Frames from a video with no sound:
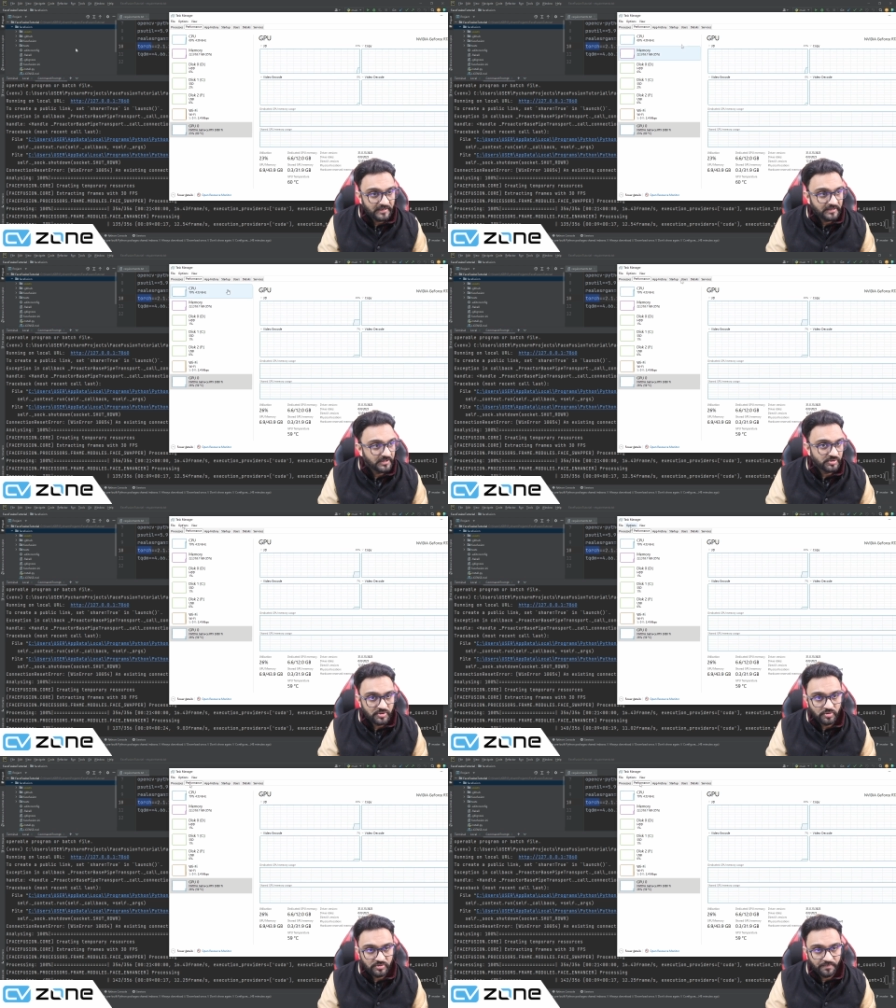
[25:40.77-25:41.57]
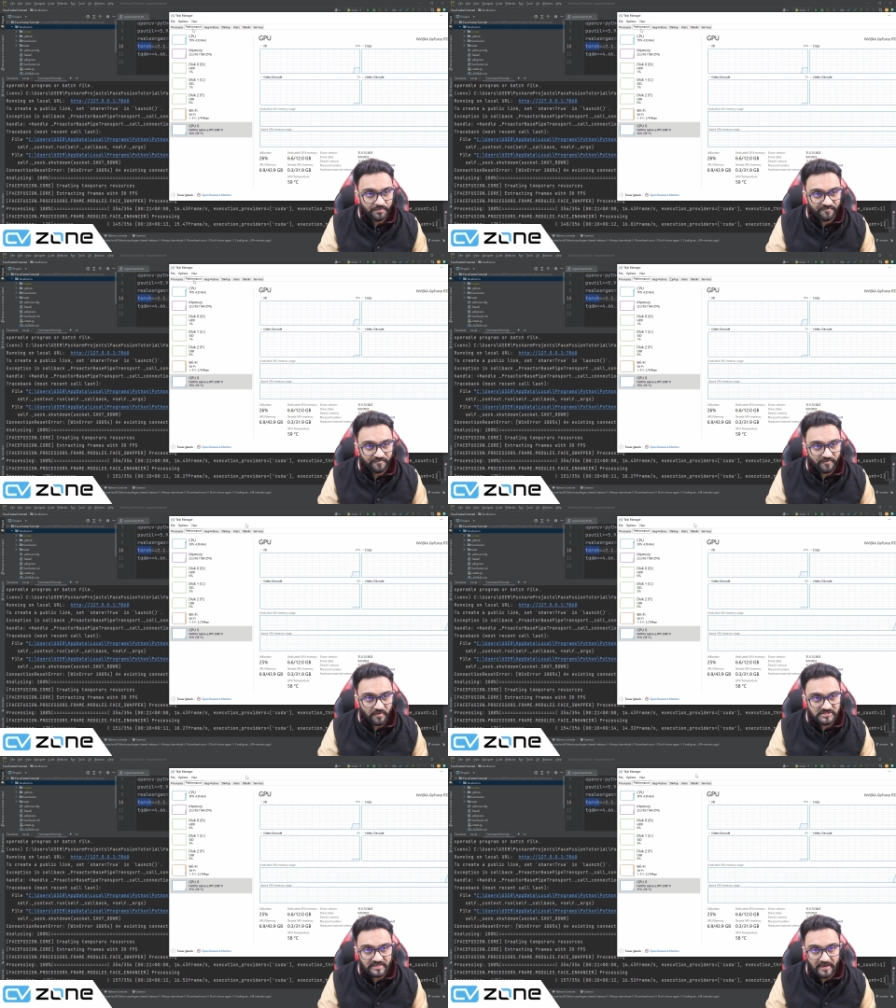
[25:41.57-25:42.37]
you go to the
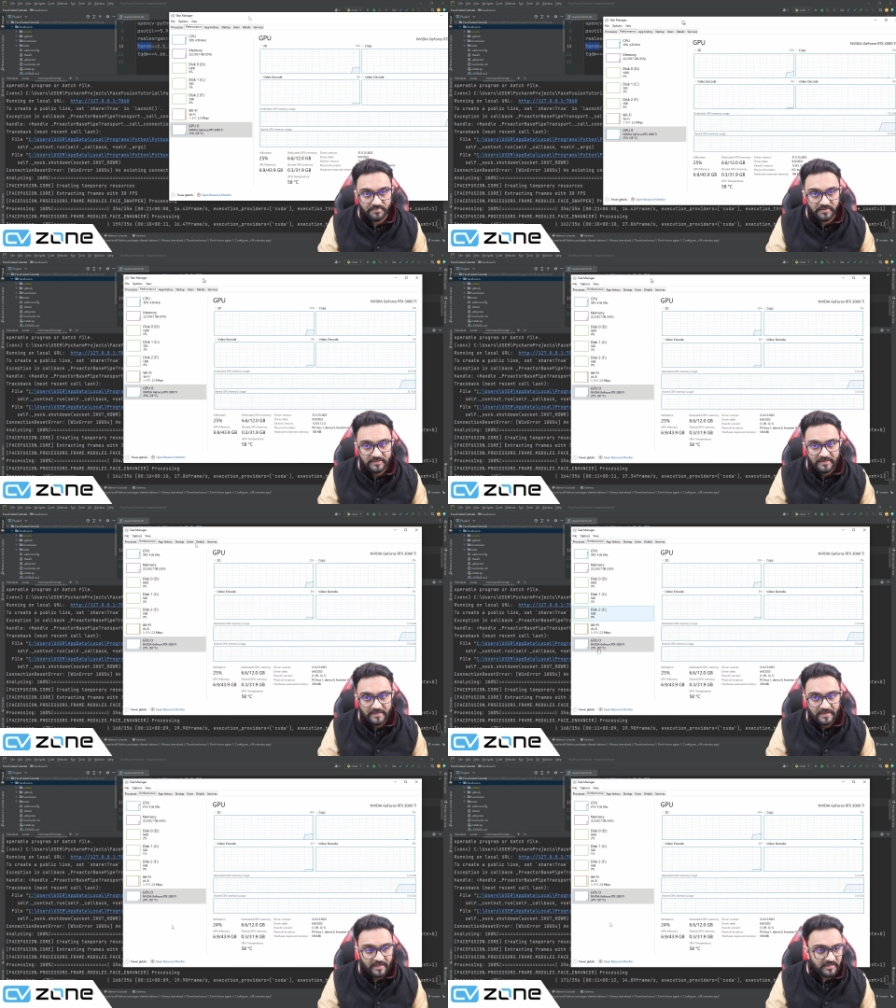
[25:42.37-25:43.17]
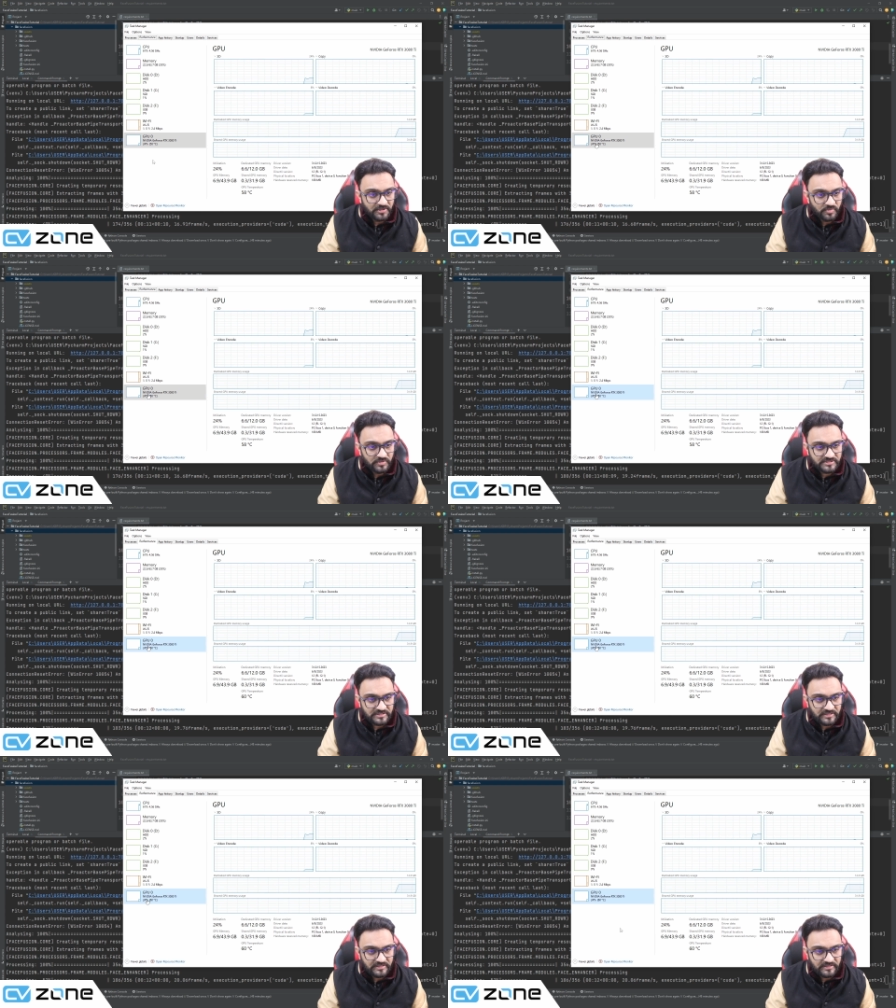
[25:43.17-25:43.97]
Performance tab, and here you will
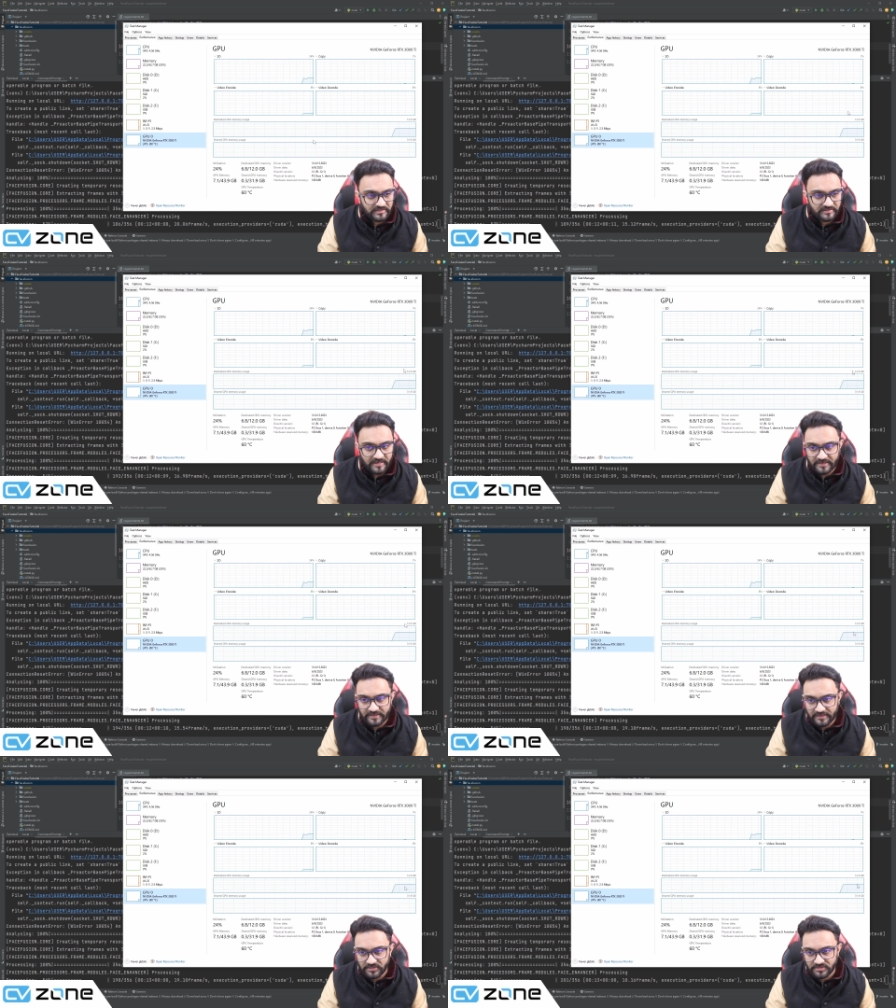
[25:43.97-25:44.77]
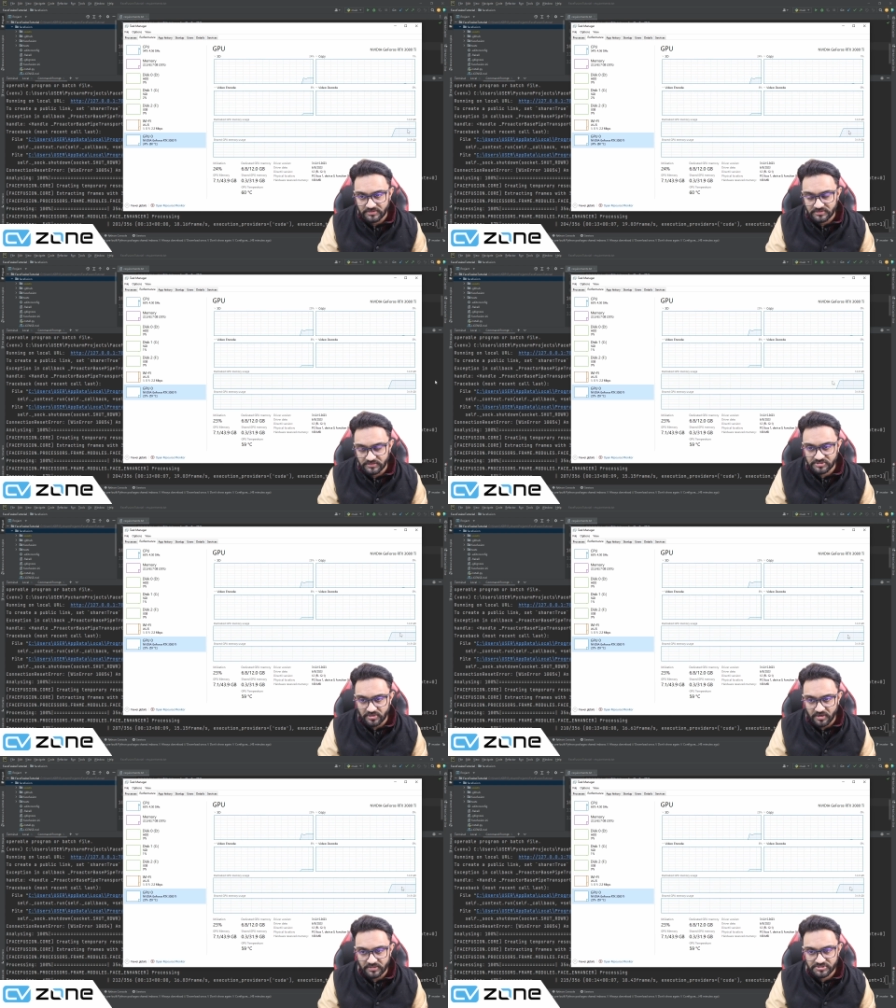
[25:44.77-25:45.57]
see that it
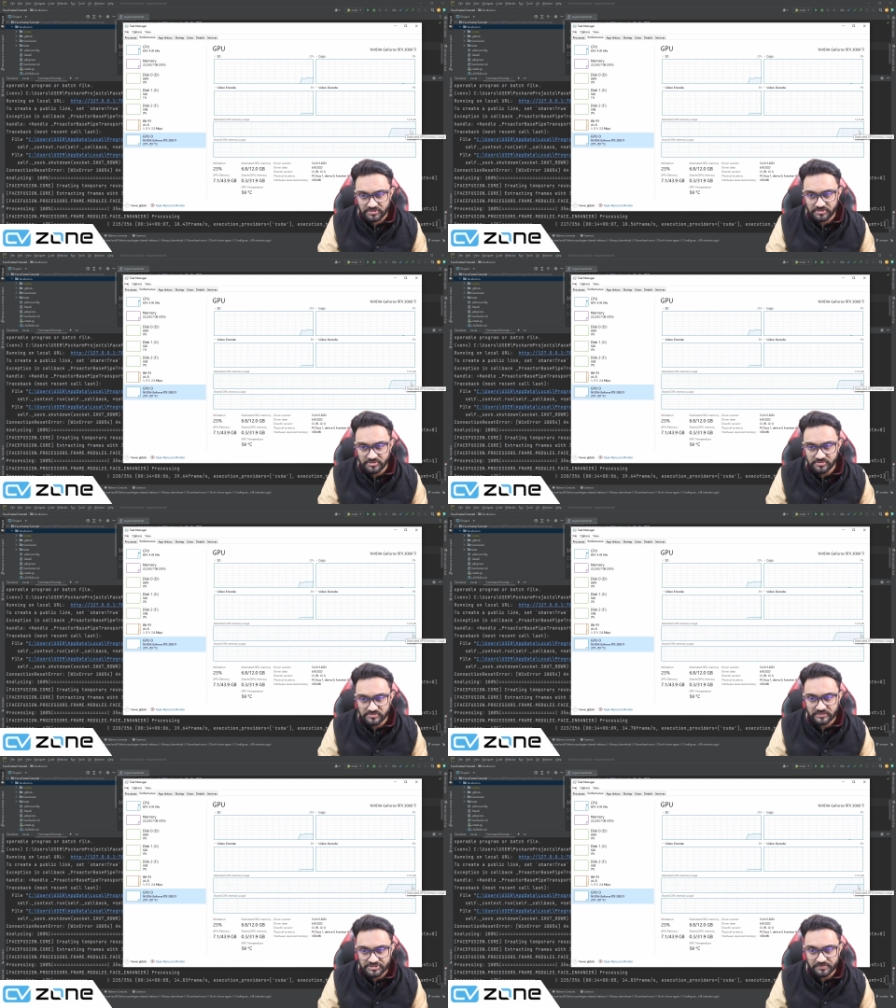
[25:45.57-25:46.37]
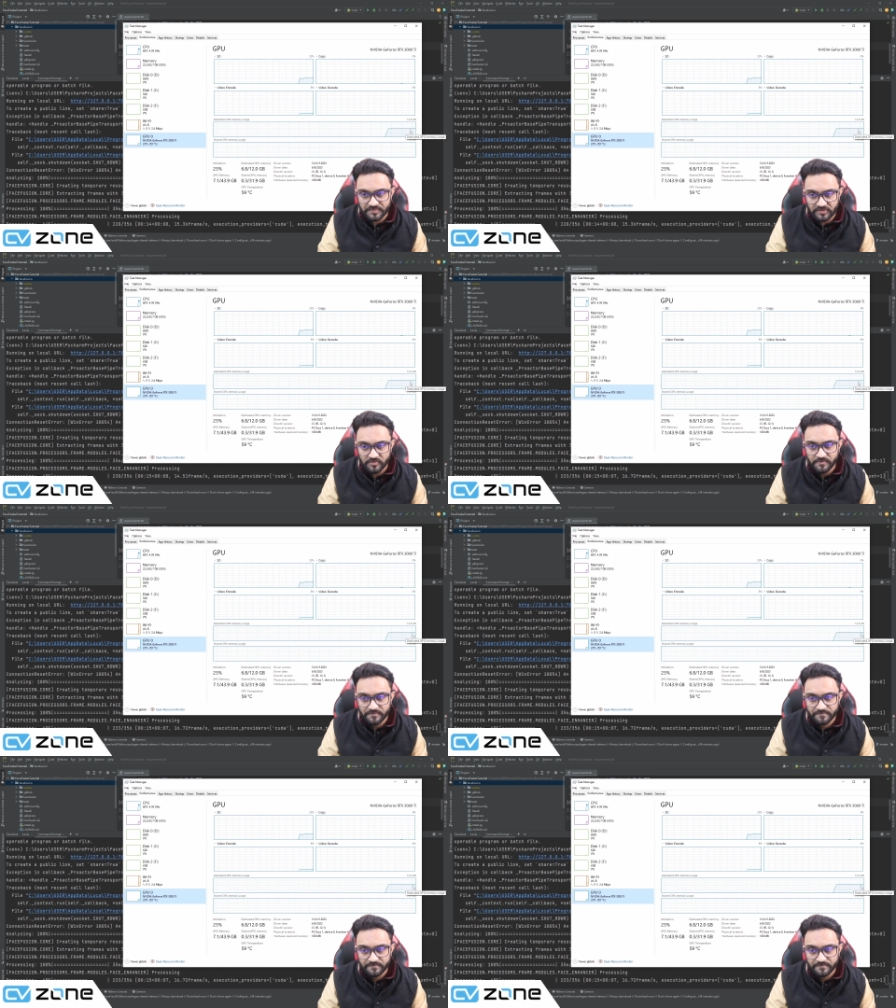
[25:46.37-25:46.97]
starts using the GPU